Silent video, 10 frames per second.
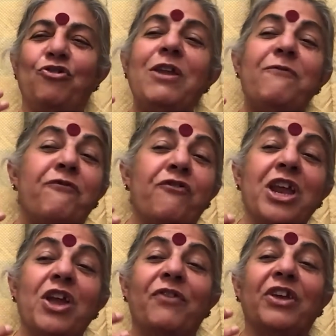to live
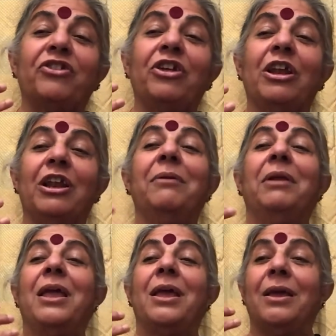free of external
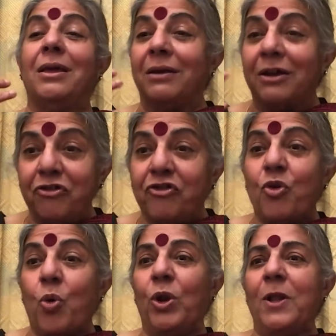
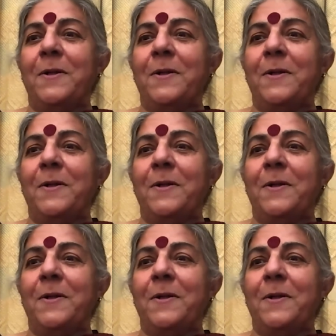control.